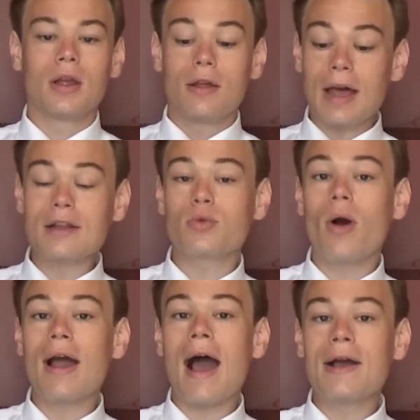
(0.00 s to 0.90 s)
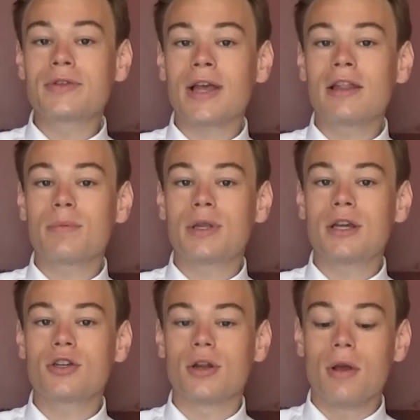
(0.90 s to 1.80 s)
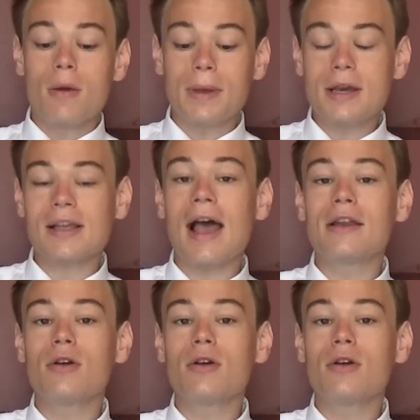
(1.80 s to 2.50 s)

That's why I've signed the petition, because I